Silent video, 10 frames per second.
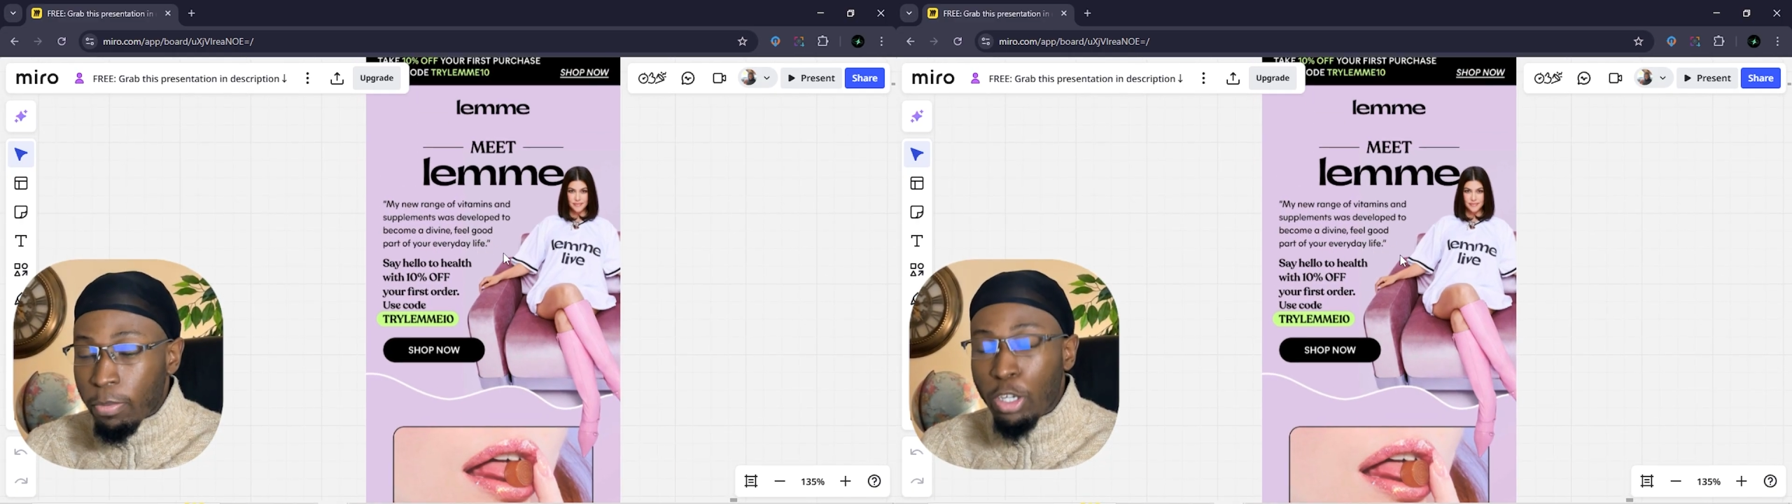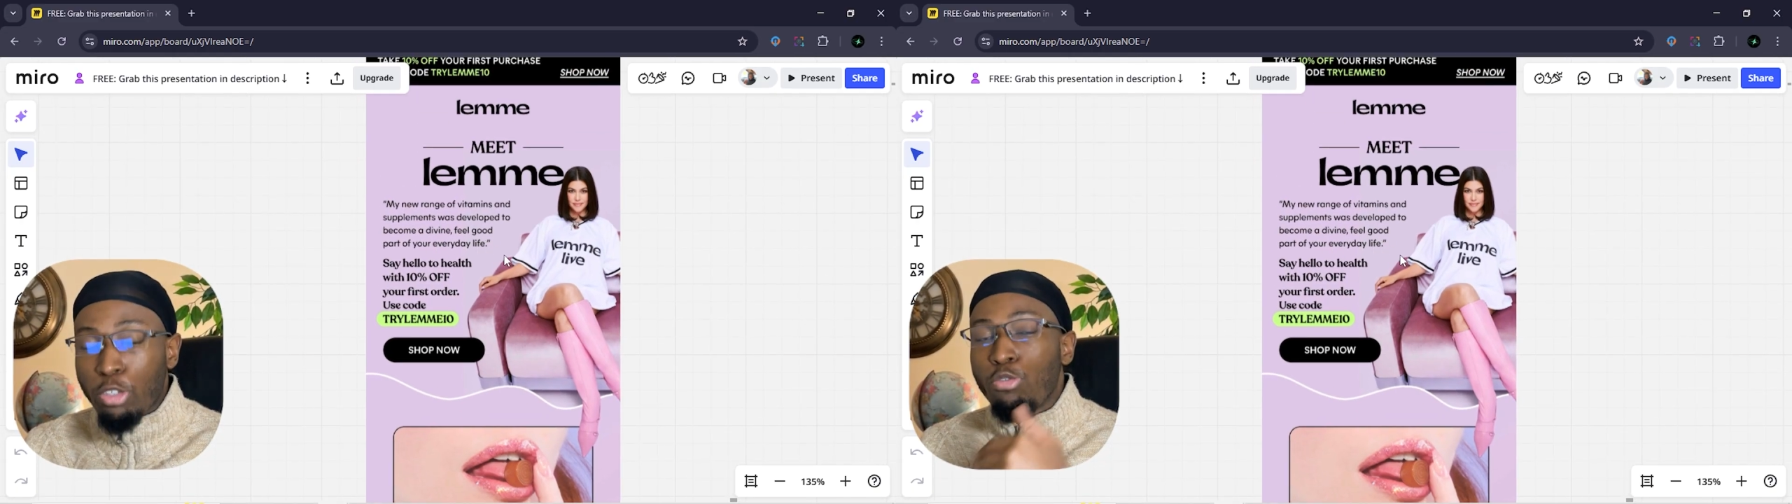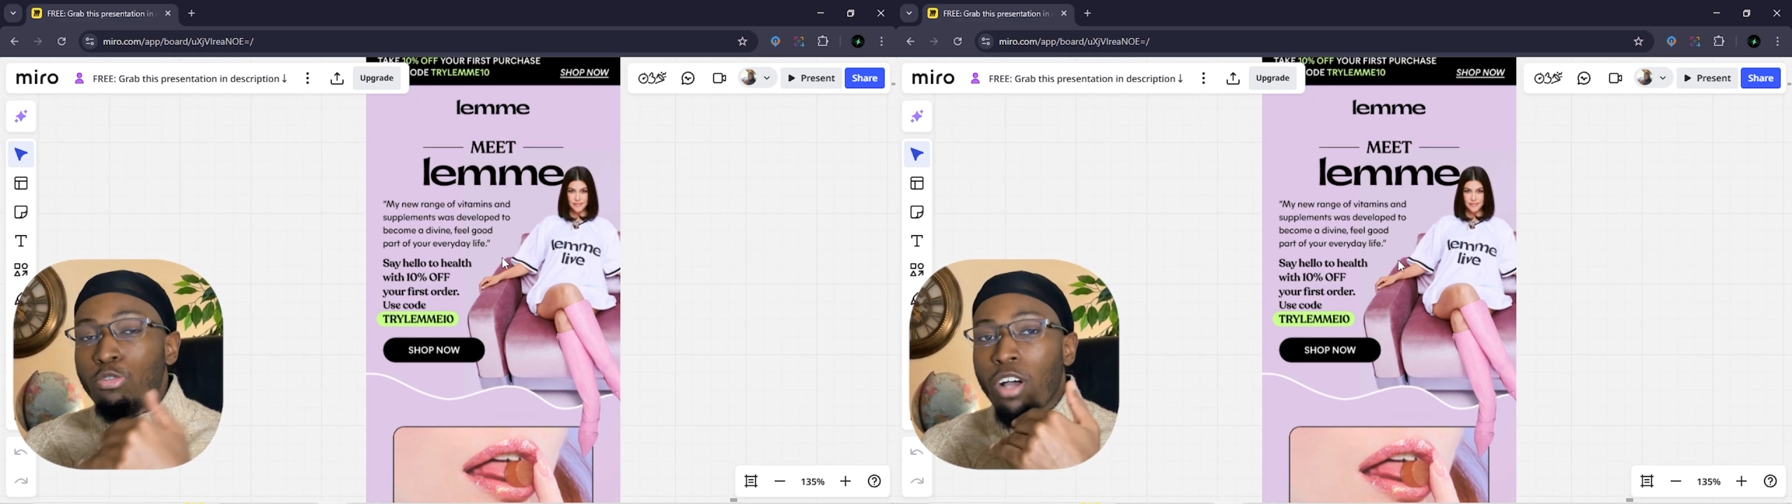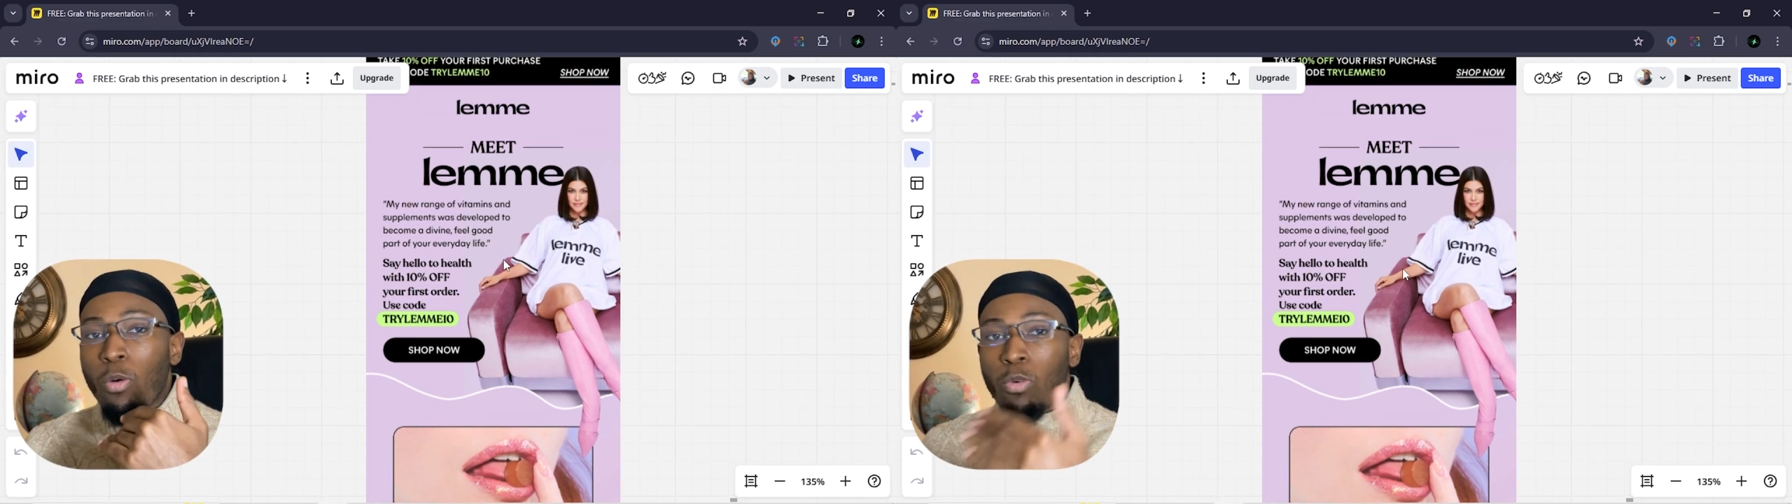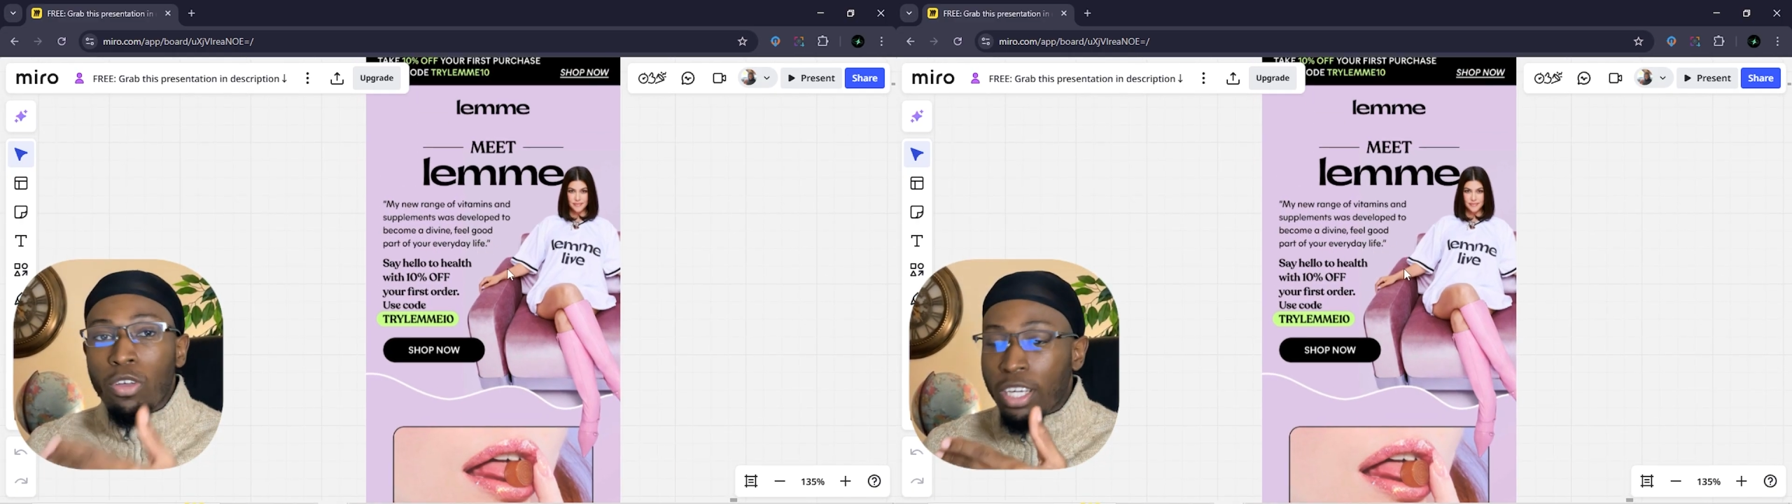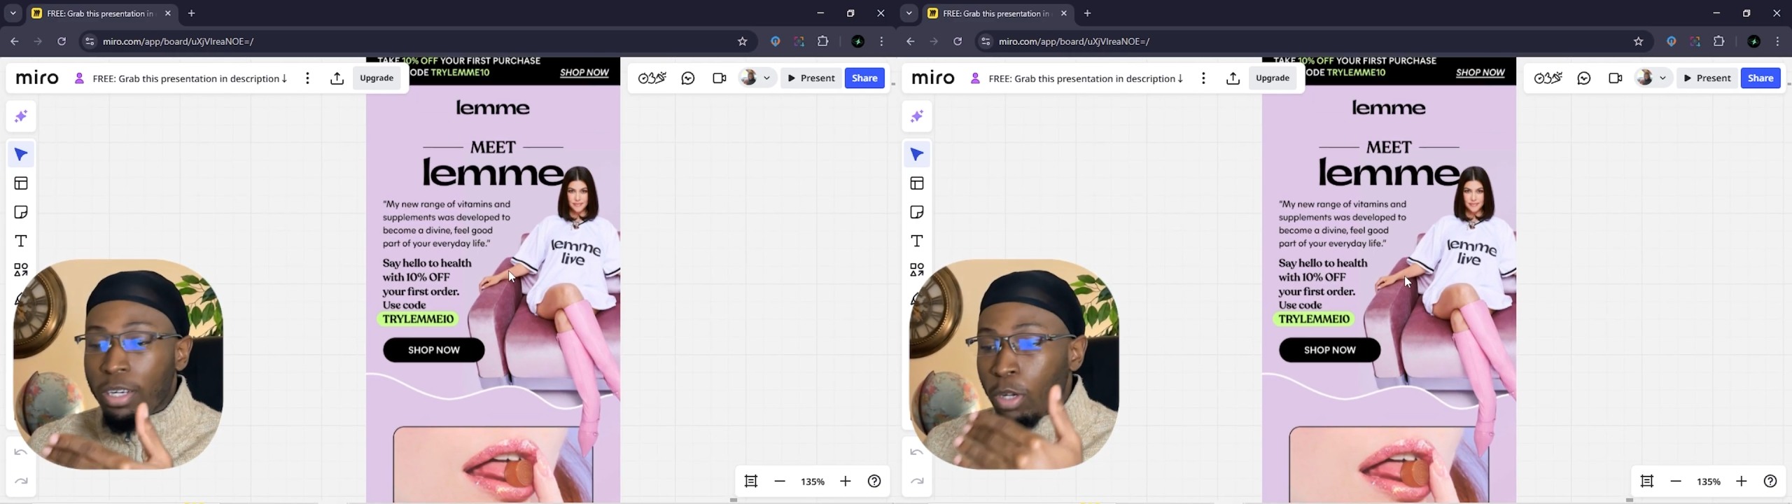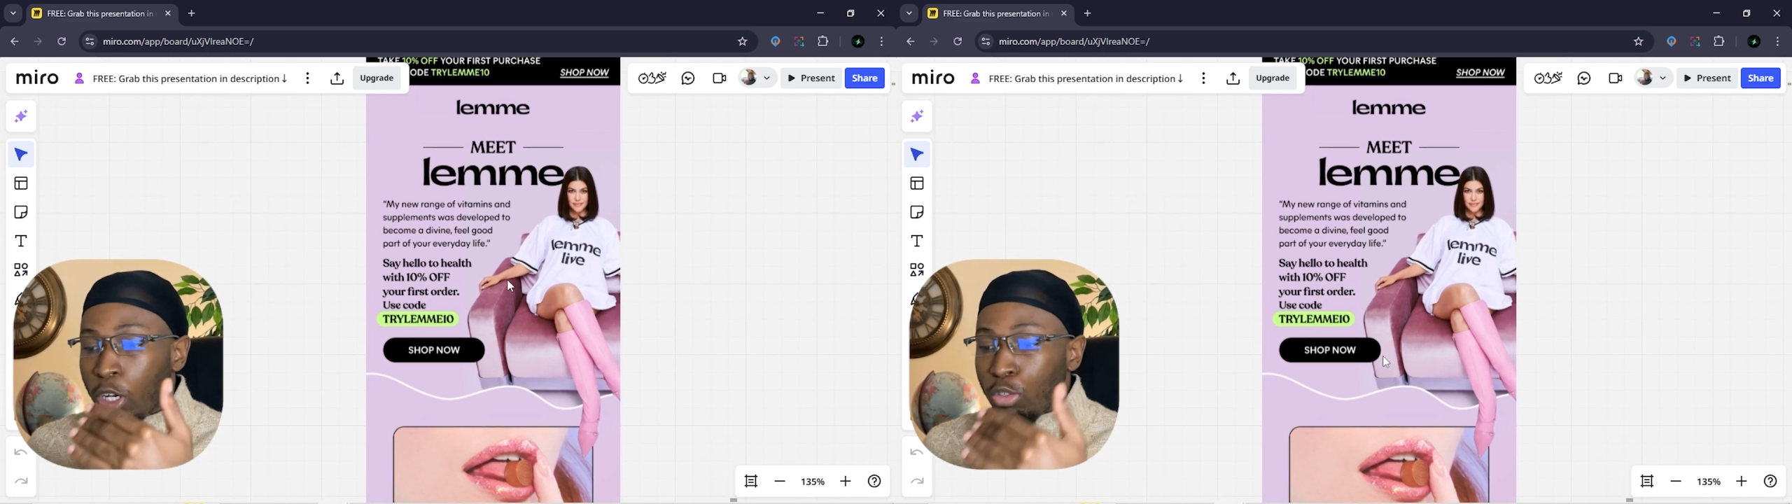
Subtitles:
because you do not want them